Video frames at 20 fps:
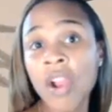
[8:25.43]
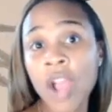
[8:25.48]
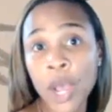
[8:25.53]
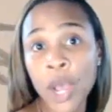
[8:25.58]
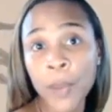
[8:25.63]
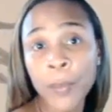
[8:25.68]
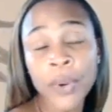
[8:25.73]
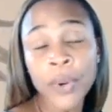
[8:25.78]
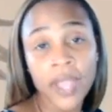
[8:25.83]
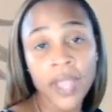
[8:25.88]

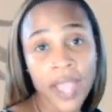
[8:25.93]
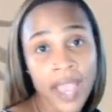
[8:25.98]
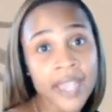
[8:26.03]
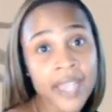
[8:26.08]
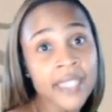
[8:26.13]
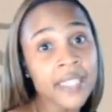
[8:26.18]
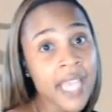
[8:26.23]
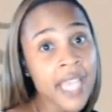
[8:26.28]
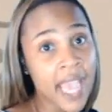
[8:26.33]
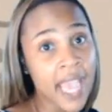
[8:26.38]

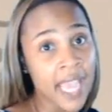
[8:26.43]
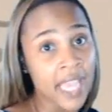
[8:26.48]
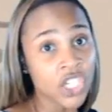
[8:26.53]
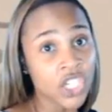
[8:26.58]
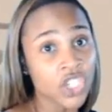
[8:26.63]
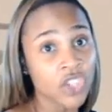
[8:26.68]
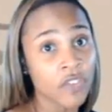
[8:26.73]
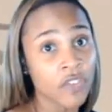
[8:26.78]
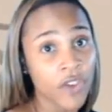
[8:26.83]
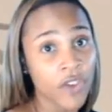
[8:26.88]
uppercase h
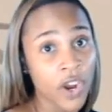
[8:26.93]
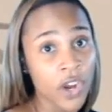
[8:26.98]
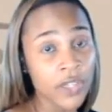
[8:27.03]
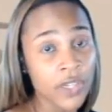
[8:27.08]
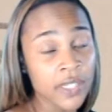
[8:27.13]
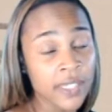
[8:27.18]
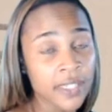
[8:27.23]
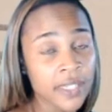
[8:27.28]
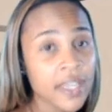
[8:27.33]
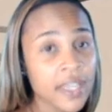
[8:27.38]

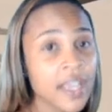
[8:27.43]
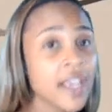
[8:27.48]
first.